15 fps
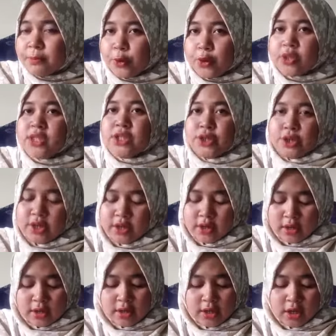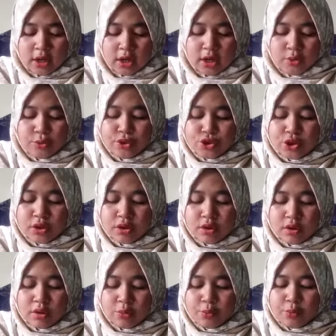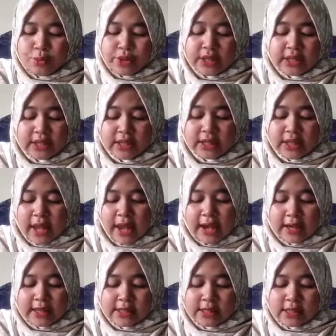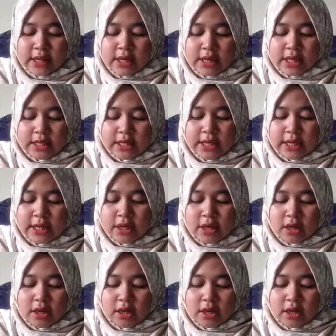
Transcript: procedure, we should reading the text, the